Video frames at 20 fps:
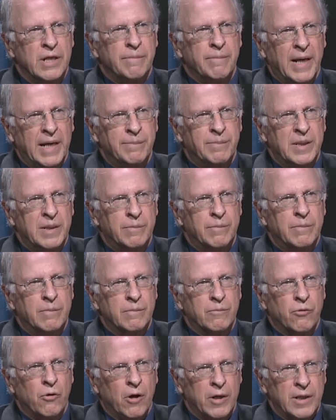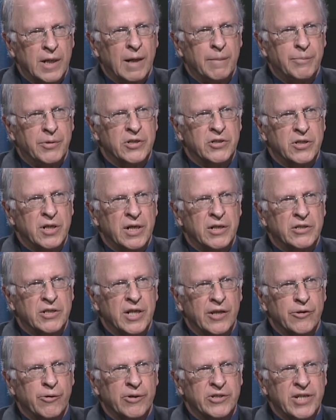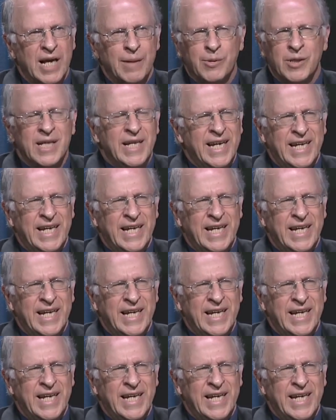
it might be brought up as, as another example.